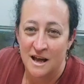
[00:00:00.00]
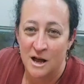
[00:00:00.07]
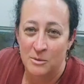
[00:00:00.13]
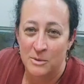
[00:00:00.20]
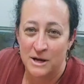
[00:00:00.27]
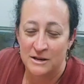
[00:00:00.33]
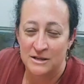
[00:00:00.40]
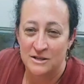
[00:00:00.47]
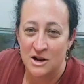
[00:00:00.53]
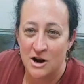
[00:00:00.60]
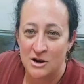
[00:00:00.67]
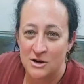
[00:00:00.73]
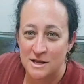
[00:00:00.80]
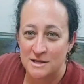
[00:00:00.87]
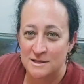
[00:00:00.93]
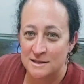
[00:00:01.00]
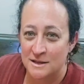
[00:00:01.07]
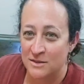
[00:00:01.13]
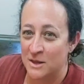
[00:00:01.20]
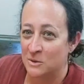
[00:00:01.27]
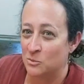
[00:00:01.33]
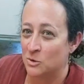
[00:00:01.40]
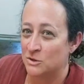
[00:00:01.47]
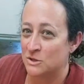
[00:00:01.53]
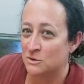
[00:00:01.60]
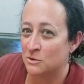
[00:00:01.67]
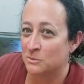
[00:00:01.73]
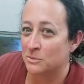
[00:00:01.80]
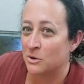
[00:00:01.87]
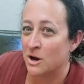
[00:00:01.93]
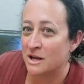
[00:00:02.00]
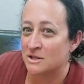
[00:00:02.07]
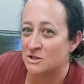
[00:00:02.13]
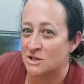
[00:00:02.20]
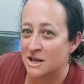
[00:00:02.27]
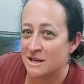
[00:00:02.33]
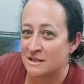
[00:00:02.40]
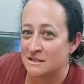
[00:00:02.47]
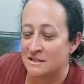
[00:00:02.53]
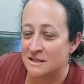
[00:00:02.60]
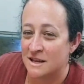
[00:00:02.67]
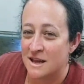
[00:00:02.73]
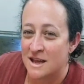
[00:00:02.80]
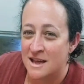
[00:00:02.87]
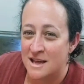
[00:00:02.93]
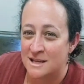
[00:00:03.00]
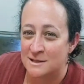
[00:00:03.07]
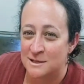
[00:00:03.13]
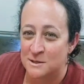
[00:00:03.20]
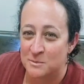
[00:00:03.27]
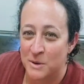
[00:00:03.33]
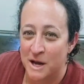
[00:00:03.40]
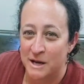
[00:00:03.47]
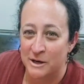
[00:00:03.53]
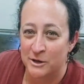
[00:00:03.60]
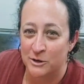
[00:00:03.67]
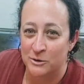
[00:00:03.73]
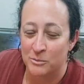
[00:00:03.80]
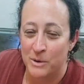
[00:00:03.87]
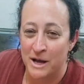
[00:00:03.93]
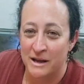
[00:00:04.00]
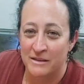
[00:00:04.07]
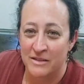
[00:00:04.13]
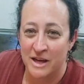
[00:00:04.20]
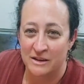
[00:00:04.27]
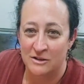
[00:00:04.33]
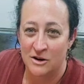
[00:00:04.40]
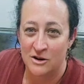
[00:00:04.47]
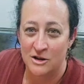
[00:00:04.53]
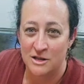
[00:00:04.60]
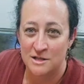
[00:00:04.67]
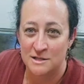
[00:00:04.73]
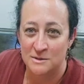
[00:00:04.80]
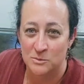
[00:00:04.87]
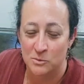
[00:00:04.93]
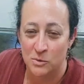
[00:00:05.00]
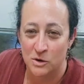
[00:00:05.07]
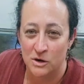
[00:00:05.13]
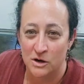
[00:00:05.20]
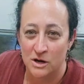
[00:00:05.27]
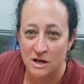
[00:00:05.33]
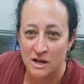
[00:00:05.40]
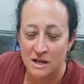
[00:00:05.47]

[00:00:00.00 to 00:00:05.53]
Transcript: about an artist, and then we'll do a project inspired by that artist's work.